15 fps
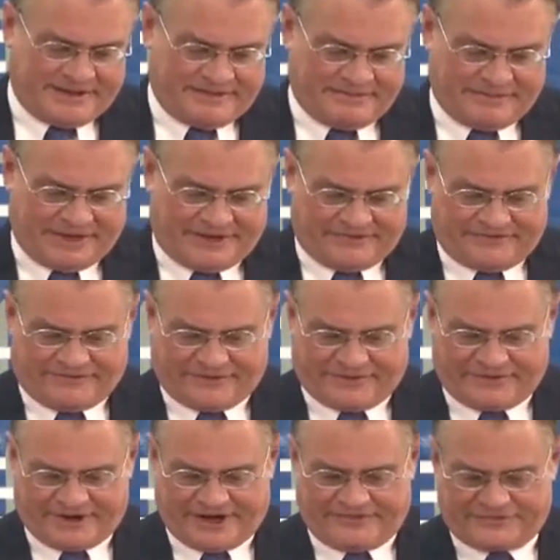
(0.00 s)
But
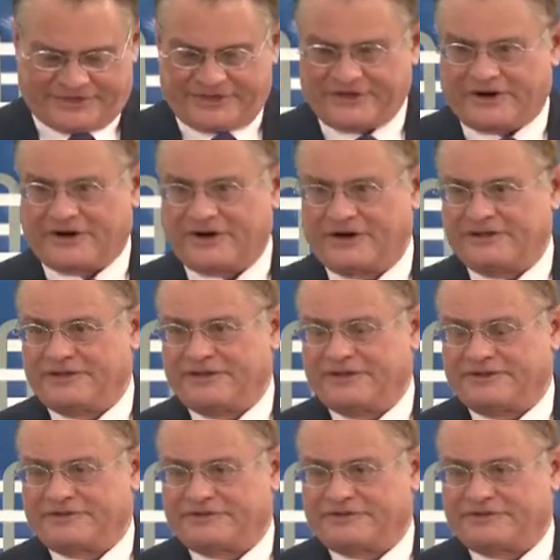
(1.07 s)
for FDR and the